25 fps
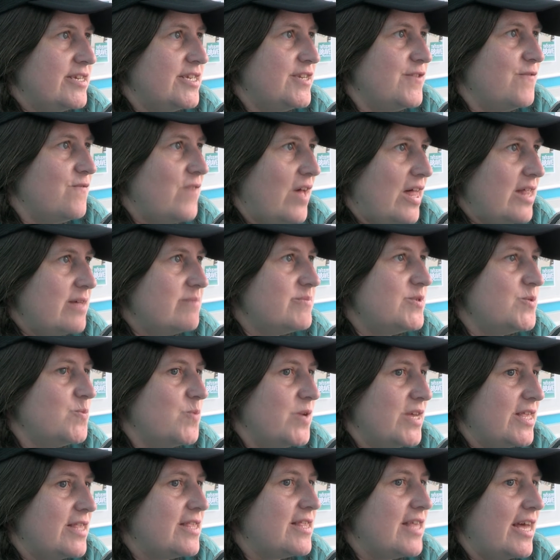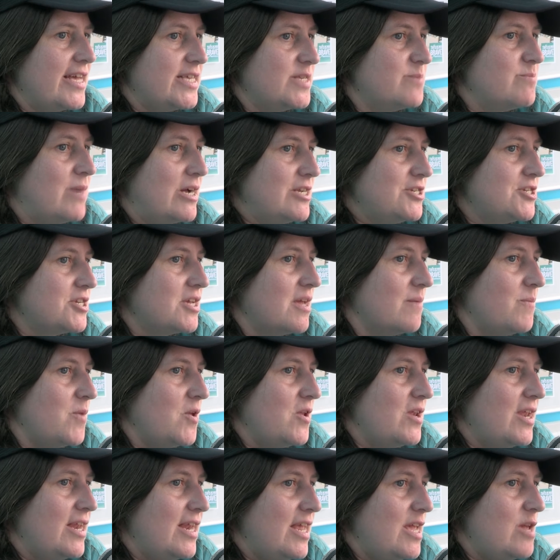developed with as much
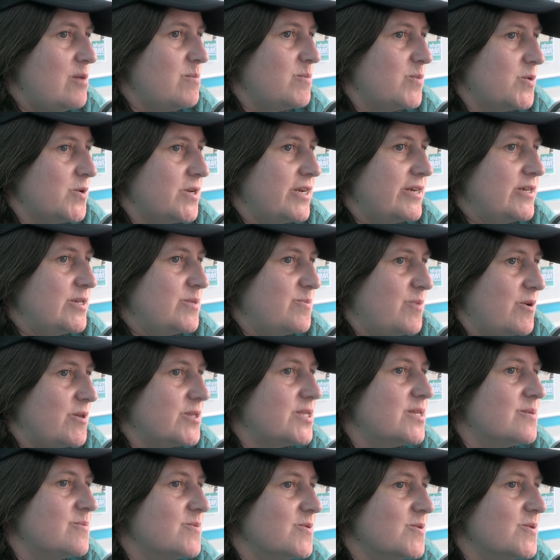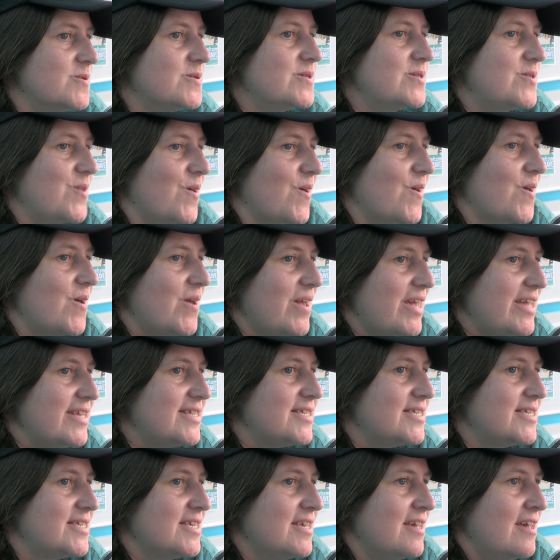community input as possible. So
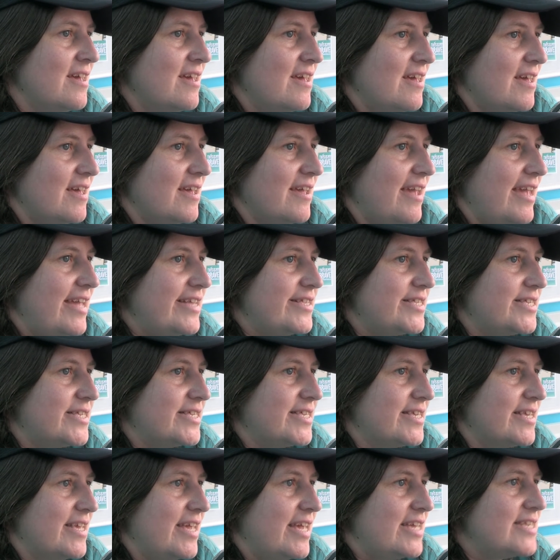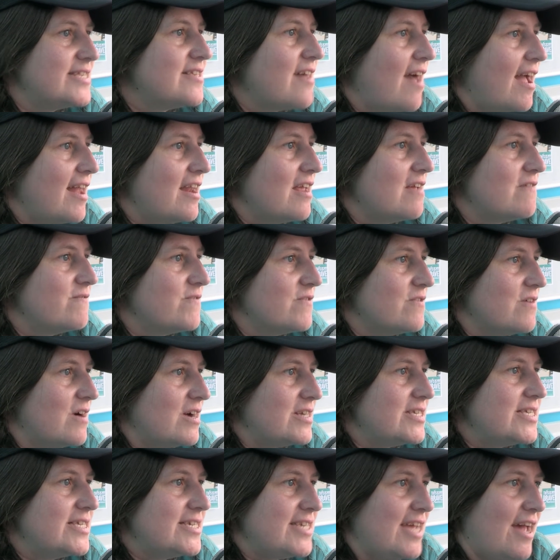it's exciting for
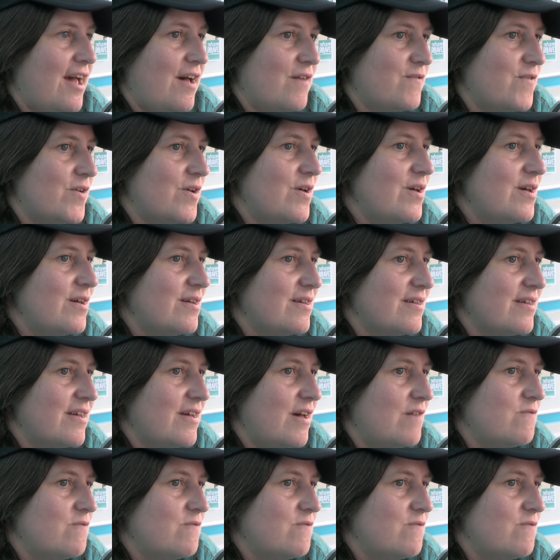us to have a